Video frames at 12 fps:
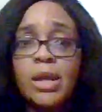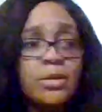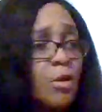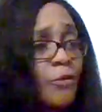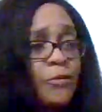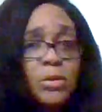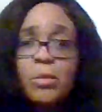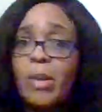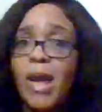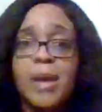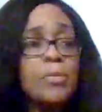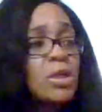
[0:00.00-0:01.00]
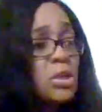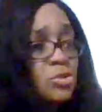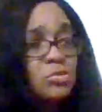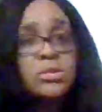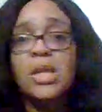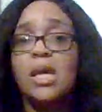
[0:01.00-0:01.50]
And don't feel bad
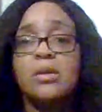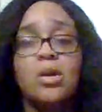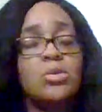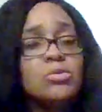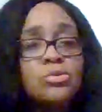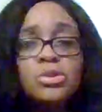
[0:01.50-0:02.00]
because you said no.